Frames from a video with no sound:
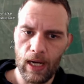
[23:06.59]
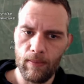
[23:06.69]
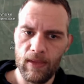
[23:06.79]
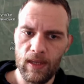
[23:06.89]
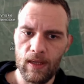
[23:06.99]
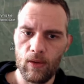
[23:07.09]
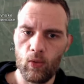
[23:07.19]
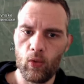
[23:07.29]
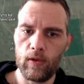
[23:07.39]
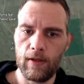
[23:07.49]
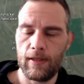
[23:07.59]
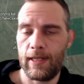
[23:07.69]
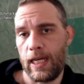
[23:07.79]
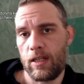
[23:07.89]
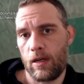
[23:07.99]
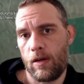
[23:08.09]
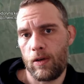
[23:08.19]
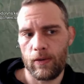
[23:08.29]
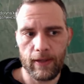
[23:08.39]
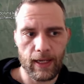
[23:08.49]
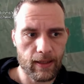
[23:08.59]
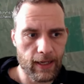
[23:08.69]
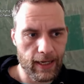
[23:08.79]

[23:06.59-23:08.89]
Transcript: army would take on then.